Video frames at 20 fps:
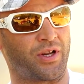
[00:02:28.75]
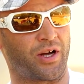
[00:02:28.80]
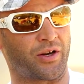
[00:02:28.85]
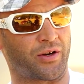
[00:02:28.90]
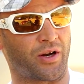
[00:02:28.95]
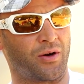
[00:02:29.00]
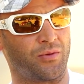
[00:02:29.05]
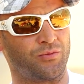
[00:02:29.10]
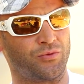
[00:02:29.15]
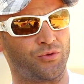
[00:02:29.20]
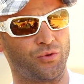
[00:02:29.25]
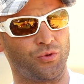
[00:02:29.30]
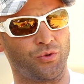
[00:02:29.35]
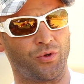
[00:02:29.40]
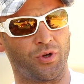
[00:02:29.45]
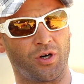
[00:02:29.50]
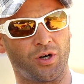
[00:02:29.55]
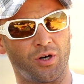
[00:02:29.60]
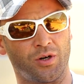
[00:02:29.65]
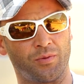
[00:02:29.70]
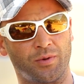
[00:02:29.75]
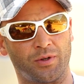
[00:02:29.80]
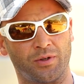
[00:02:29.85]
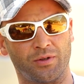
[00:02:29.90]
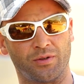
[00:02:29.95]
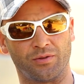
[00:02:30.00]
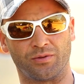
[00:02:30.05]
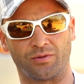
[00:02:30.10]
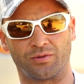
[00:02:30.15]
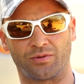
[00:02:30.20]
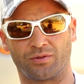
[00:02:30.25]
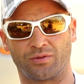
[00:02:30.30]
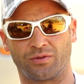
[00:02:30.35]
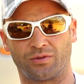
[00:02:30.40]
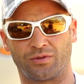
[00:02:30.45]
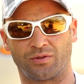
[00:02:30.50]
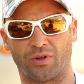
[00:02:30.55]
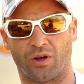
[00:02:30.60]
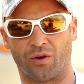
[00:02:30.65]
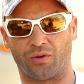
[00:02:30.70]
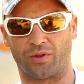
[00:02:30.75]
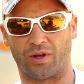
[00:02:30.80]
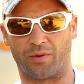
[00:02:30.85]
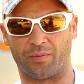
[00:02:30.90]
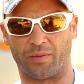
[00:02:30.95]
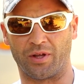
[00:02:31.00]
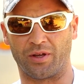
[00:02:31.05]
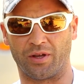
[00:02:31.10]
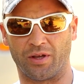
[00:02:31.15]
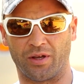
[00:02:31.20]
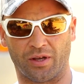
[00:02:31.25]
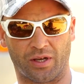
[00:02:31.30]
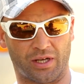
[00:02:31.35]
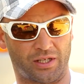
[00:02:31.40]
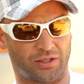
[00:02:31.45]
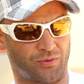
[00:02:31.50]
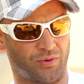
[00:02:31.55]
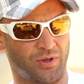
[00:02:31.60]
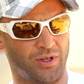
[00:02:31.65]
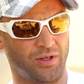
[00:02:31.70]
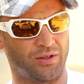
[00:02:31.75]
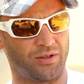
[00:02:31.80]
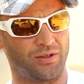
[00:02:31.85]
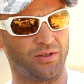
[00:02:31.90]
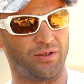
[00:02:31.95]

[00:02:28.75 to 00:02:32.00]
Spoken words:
around Europe and South America as well.